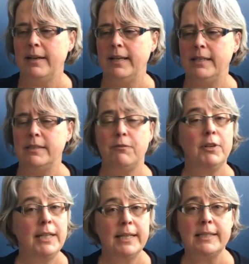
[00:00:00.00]
is
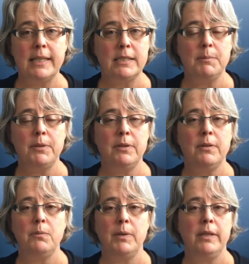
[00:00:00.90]
freely
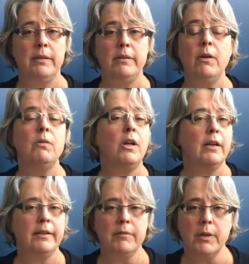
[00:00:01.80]
accessible with no
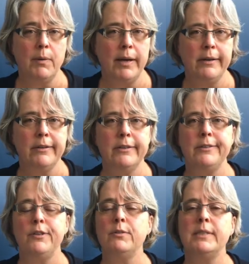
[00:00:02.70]
login required,
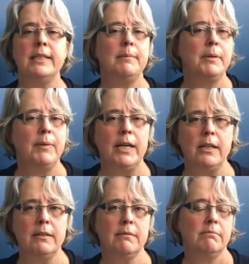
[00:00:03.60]
no
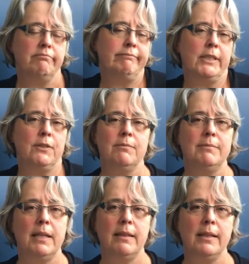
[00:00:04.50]
CWL,
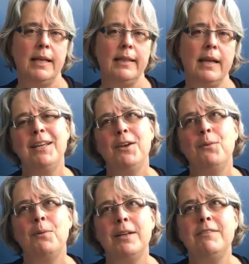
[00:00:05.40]
nothing like that.
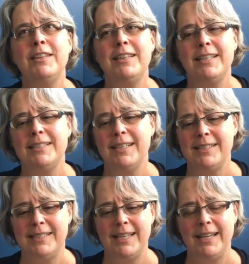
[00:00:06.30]
One of the things I'd
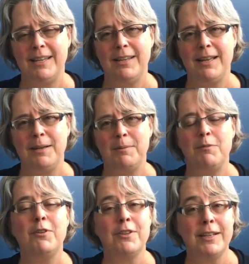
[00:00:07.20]
say
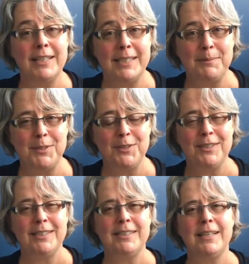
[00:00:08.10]
for the NITEP
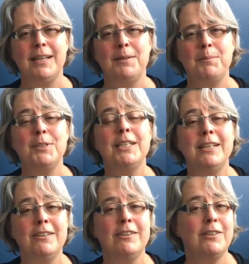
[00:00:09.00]
students,
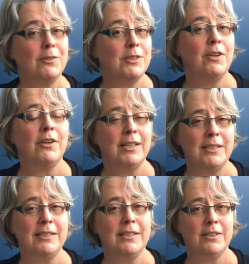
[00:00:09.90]
particularly those that aren't
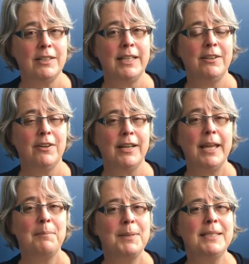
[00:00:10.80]
necessarily here on
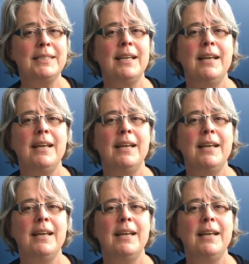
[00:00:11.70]
campus,